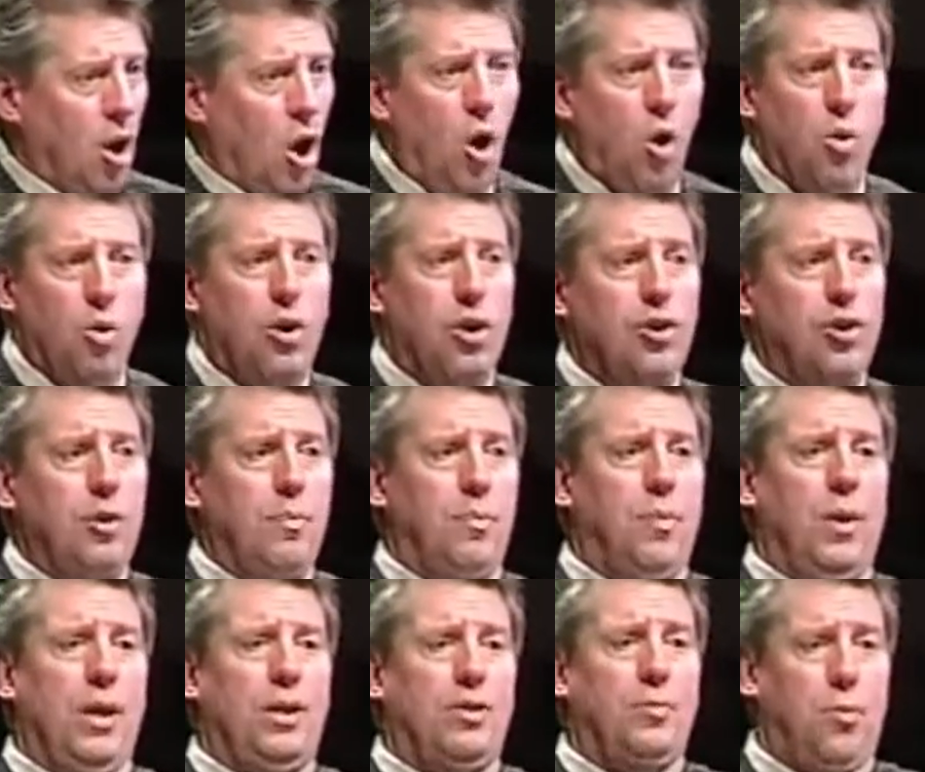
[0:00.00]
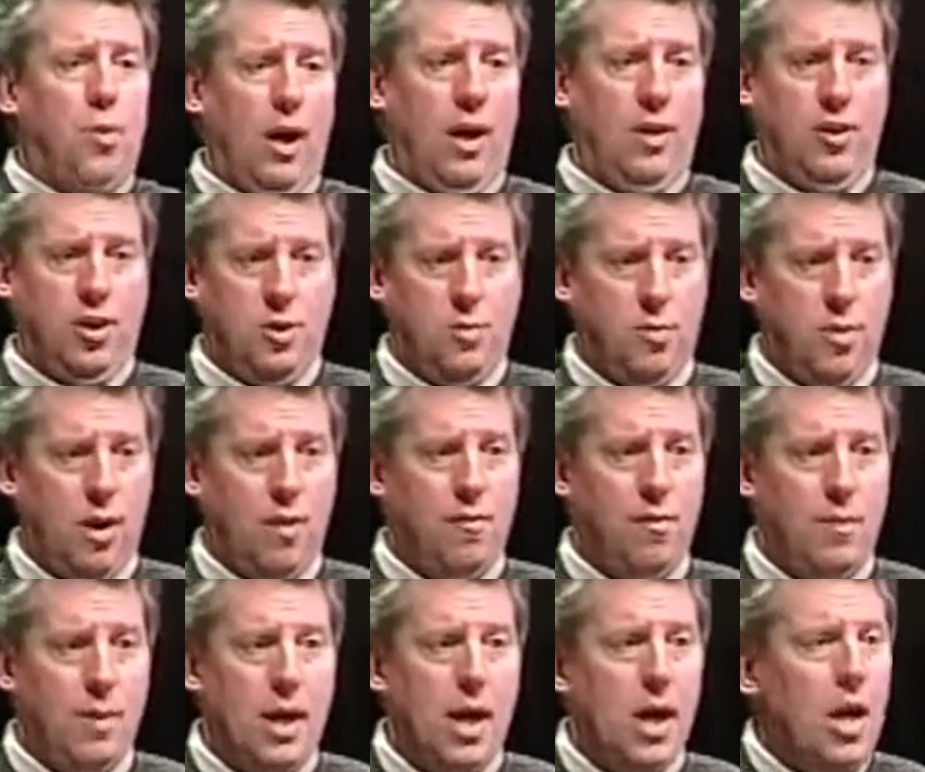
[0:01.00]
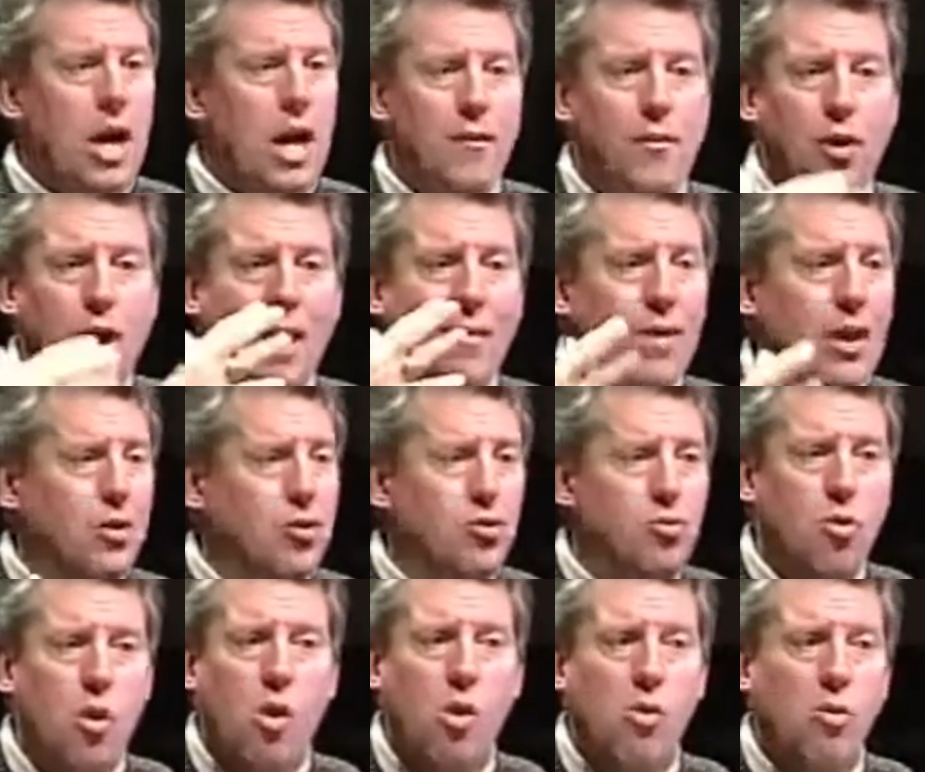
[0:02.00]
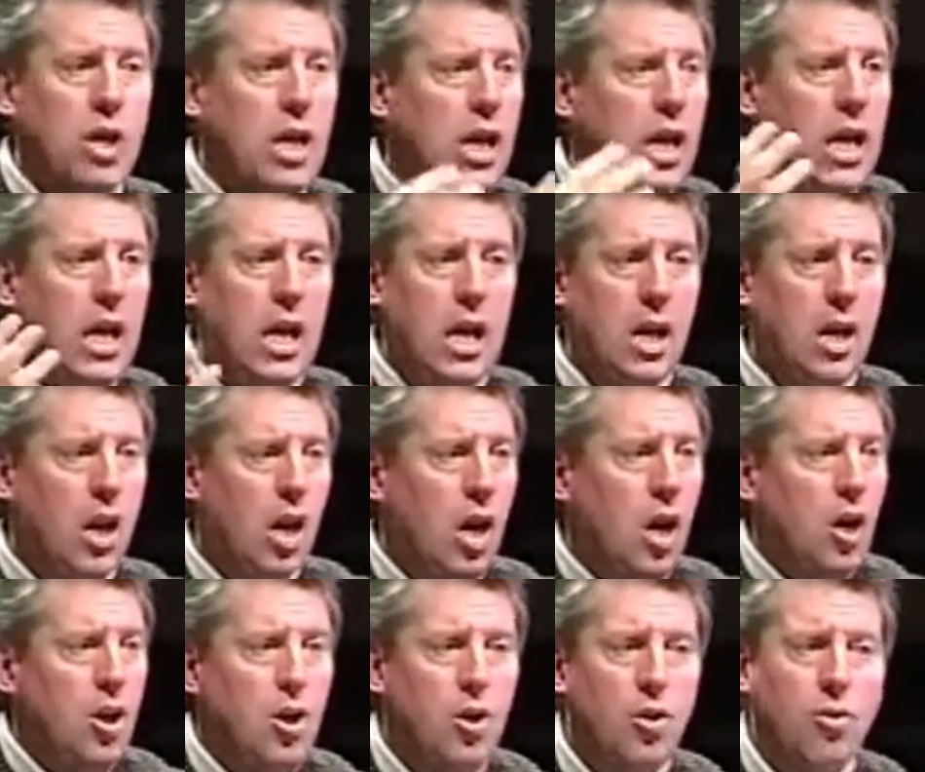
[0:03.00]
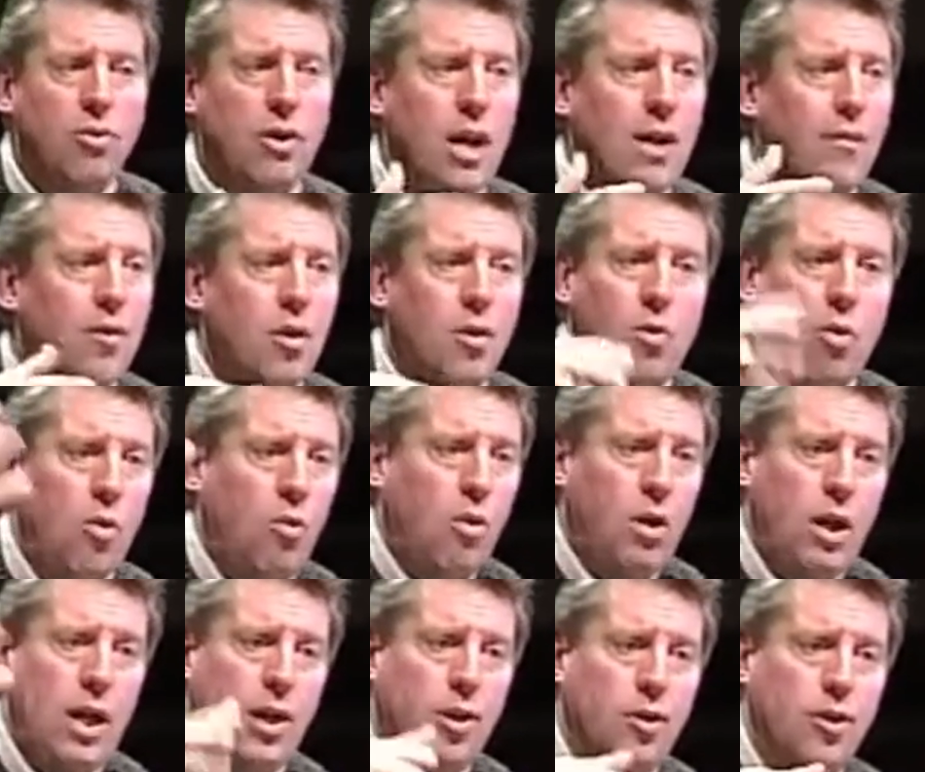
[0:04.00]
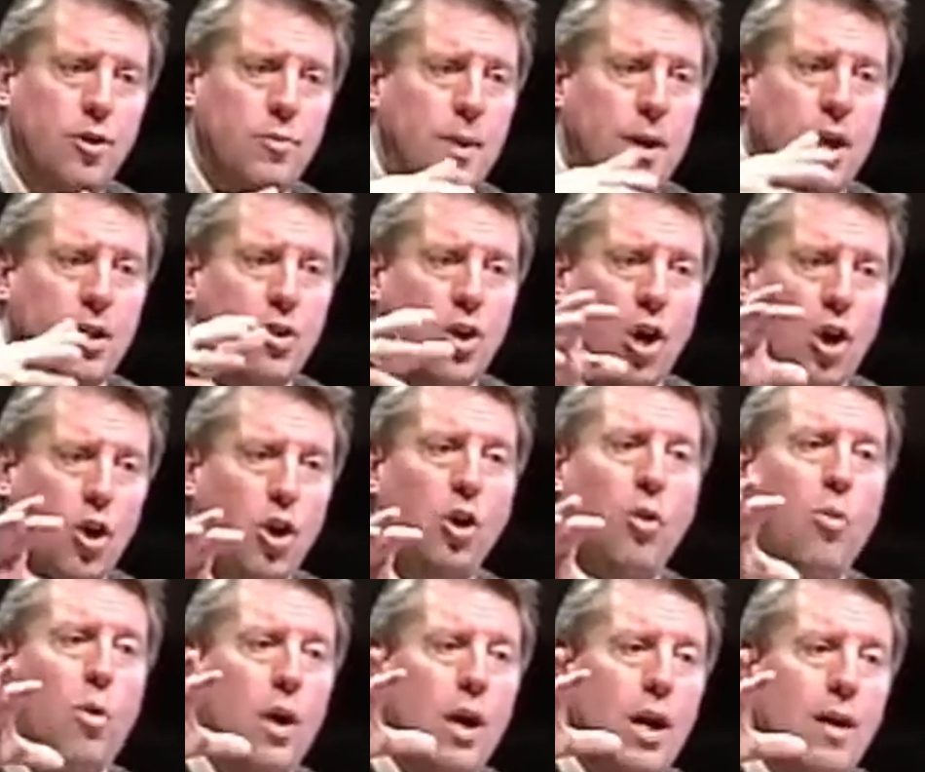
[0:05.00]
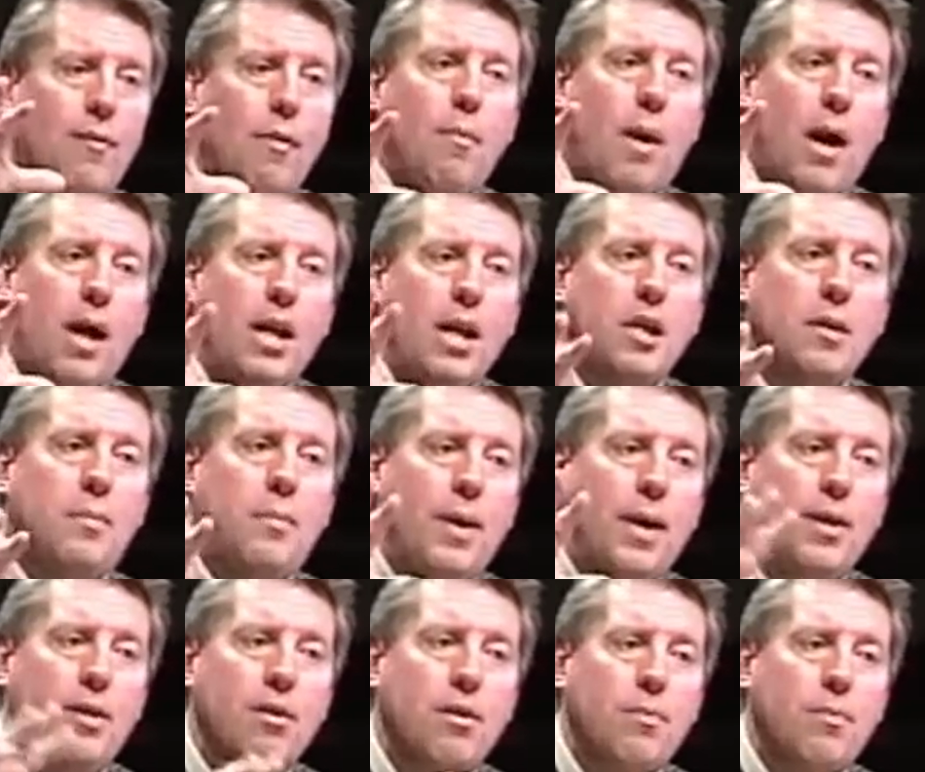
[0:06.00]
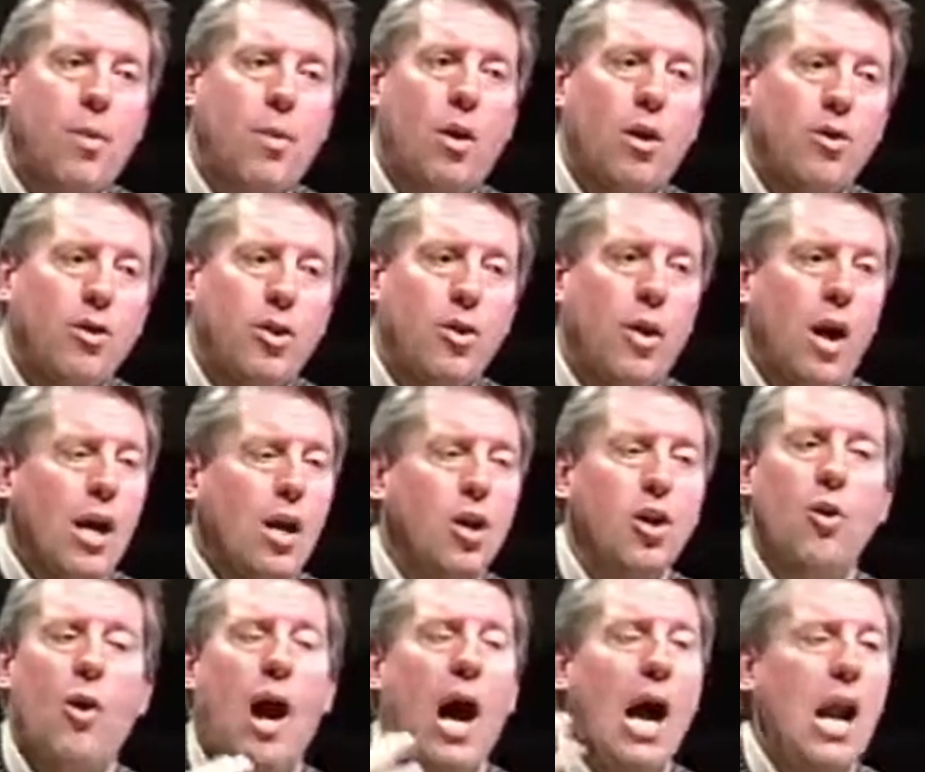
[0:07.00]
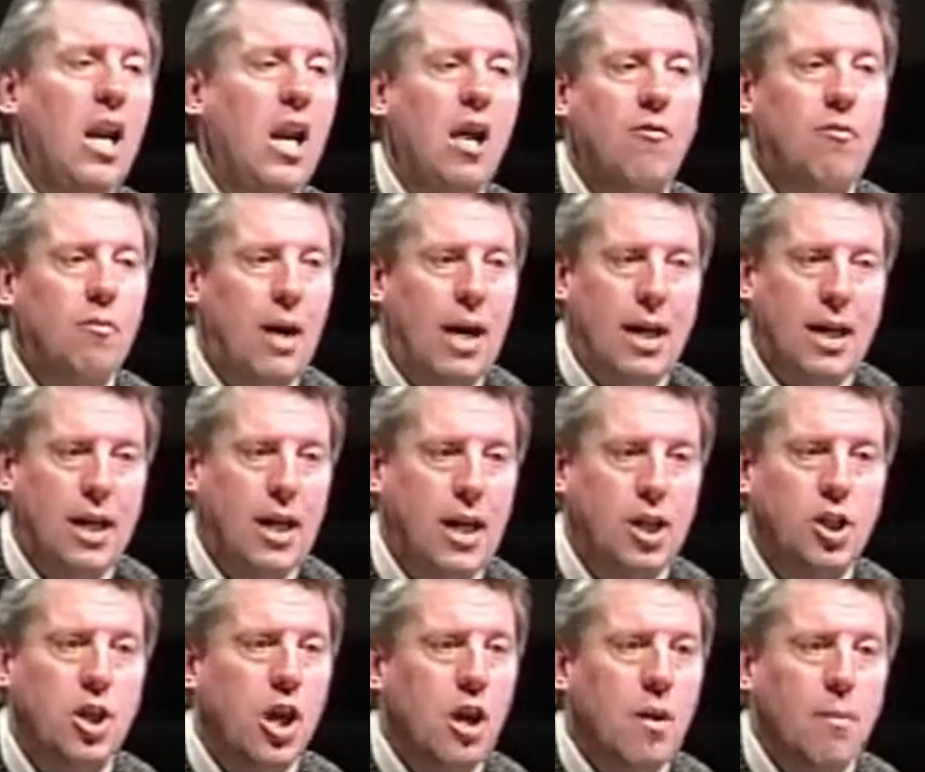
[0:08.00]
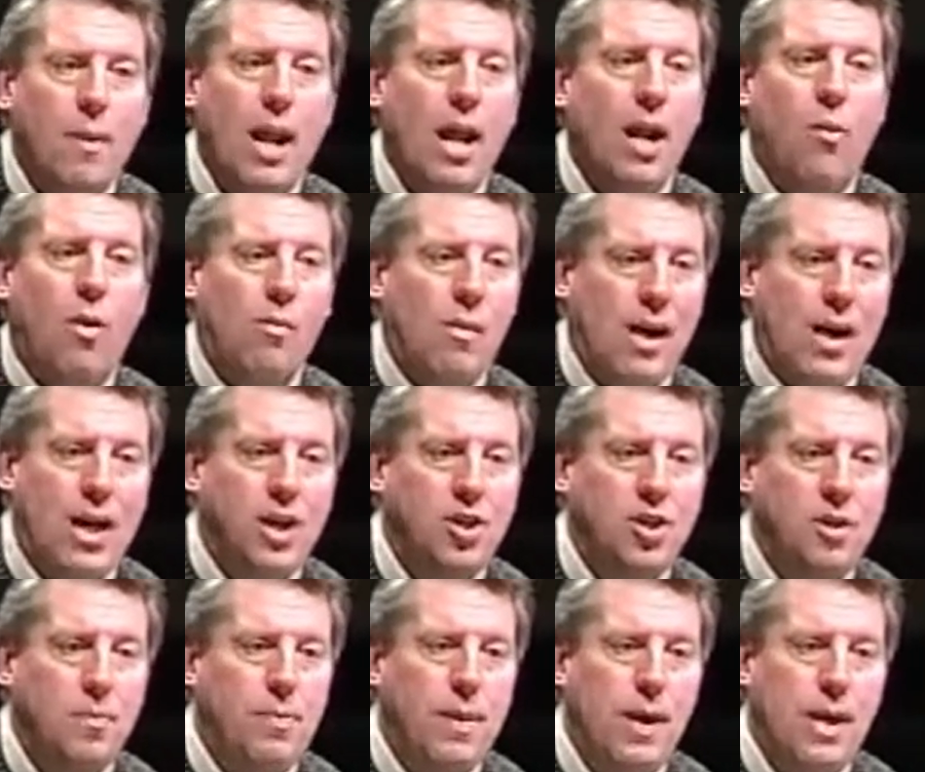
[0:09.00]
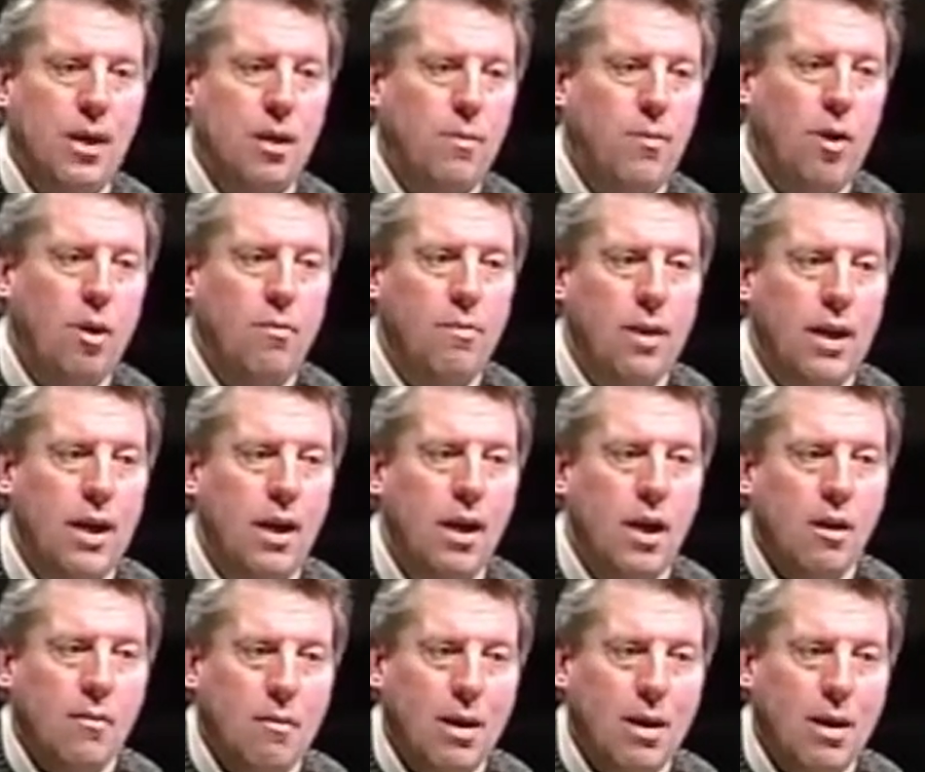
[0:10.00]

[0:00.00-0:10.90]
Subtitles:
Oh, could you please pray this prayer for me? If you have that strong need, you'll never grow leaders because you'll want everybody dependent upon you. I love my kids, but I don't want my kids dependent upon me.